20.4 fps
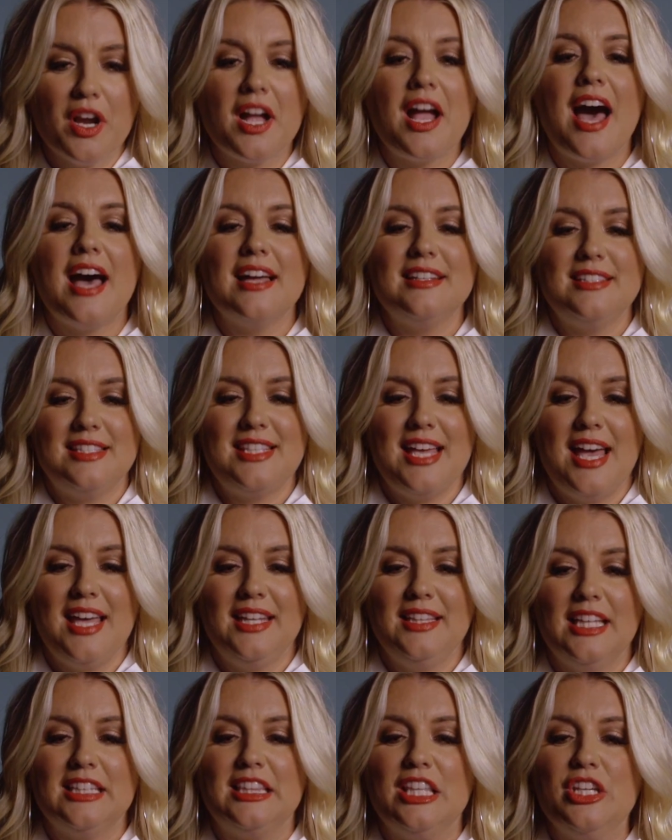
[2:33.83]
God
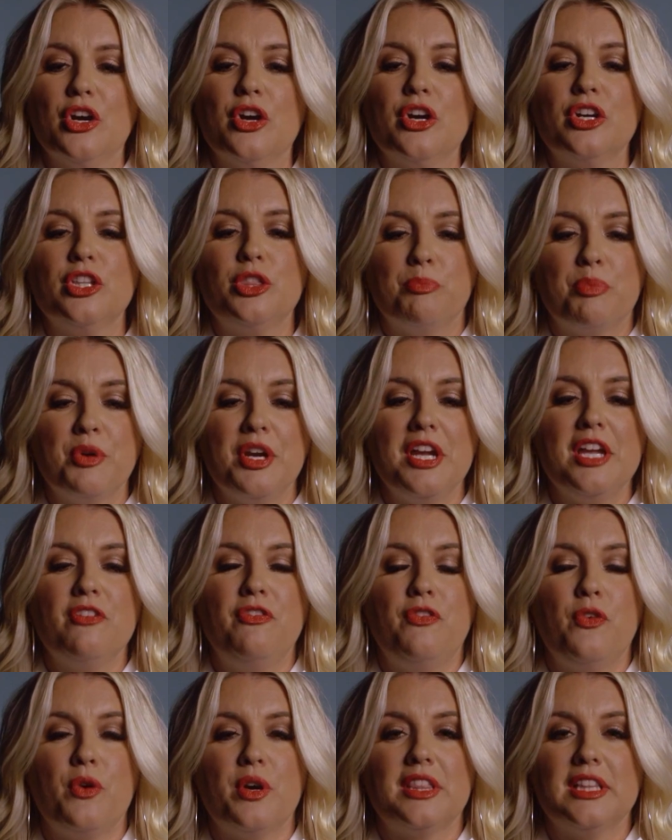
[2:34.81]
said, "Let the earth bring
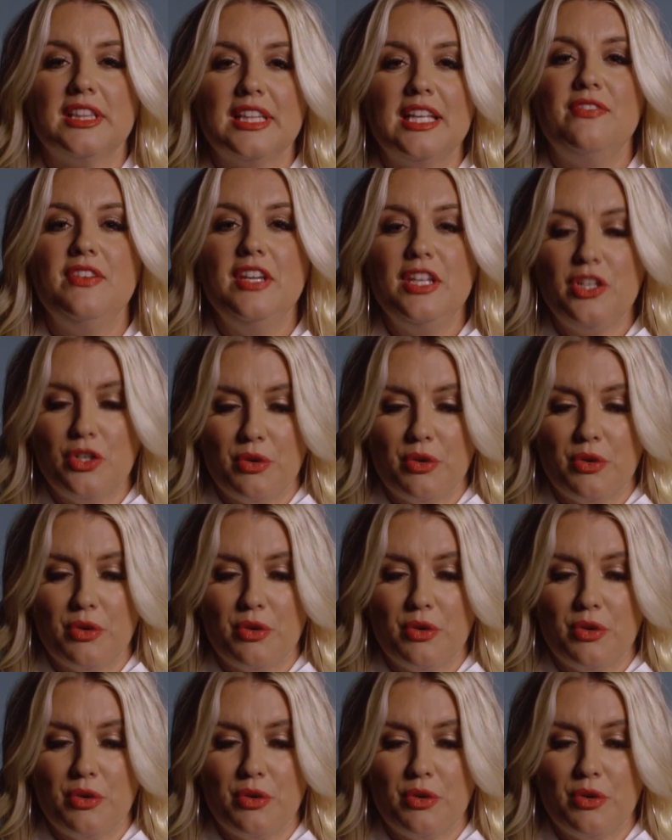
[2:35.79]
forth living